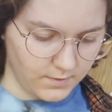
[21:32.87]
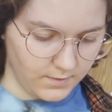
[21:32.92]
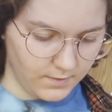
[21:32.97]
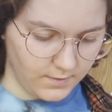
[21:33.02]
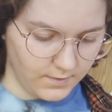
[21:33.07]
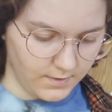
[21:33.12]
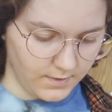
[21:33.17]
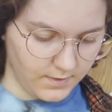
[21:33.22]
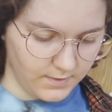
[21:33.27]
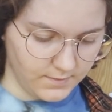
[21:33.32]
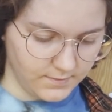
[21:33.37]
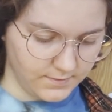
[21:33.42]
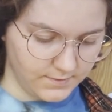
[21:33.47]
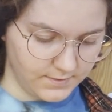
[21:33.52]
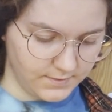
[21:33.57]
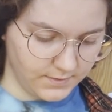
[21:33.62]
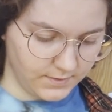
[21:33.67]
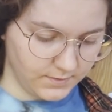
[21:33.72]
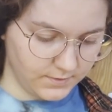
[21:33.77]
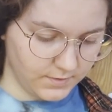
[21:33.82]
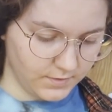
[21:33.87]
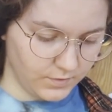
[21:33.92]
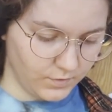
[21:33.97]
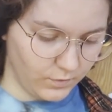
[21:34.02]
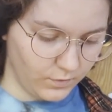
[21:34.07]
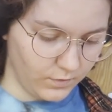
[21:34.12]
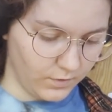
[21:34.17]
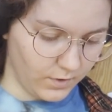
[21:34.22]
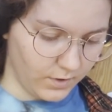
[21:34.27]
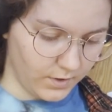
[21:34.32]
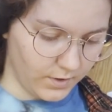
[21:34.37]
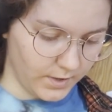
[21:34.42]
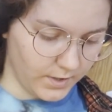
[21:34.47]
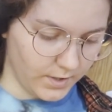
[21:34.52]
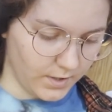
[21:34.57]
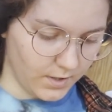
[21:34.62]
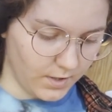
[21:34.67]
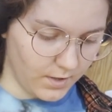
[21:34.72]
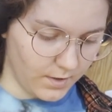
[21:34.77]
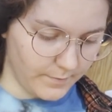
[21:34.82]
And then sings this whole
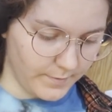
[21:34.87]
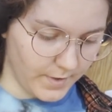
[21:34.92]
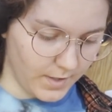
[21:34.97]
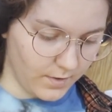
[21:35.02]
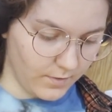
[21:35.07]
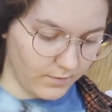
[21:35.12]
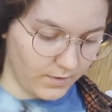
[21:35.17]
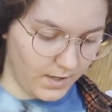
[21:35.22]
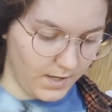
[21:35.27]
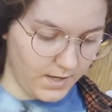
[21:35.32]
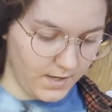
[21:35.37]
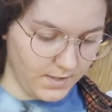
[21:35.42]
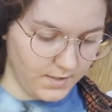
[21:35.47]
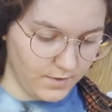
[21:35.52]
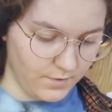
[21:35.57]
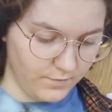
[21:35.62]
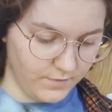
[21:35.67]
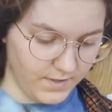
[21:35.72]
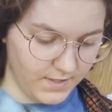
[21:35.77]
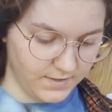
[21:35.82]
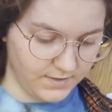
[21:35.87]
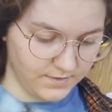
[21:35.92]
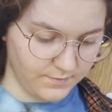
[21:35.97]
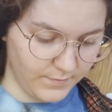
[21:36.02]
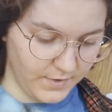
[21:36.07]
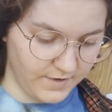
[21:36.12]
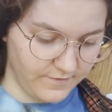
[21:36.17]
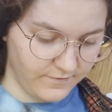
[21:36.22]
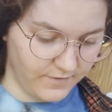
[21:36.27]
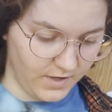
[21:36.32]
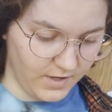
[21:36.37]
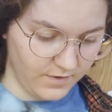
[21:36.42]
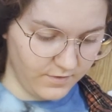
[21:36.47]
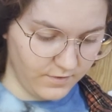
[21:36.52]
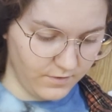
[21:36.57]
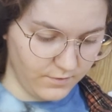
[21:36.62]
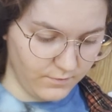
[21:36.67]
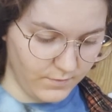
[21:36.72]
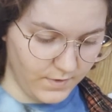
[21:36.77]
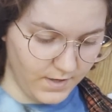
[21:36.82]
aria about, "I know that's my
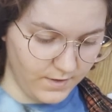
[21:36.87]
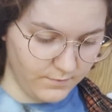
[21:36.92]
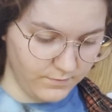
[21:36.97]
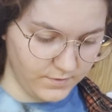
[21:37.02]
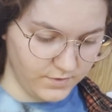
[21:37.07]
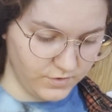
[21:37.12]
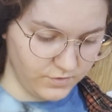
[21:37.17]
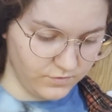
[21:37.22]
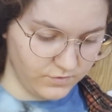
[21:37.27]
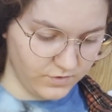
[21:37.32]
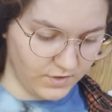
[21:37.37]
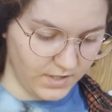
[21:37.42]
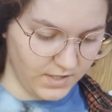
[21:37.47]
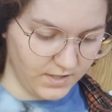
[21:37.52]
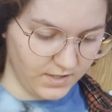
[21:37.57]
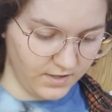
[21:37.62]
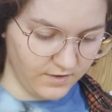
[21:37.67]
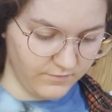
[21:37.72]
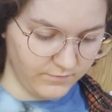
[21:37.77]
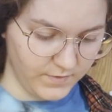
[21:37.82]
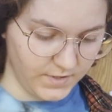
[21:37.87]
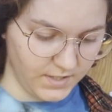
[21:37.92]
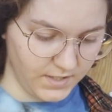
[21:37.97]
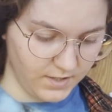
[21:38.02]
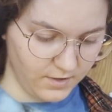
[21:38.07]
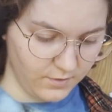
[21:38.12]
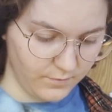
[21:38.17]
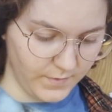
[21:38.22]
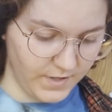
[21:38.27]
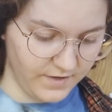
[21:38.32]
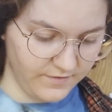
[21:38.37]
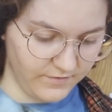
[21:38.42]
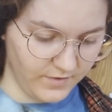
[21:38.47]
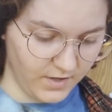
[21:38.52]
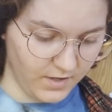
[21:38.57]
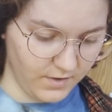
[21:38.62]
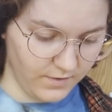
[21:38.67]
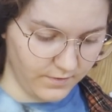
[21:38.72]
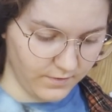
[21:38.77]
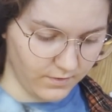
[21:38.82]
father. Why would you try and have me kill my
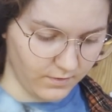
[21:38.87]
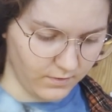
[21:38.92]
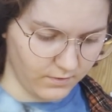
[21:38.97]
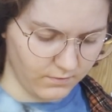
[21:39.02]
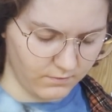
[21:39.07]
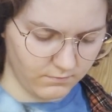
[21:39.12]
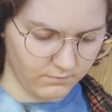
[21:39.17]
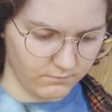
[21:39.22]
father?"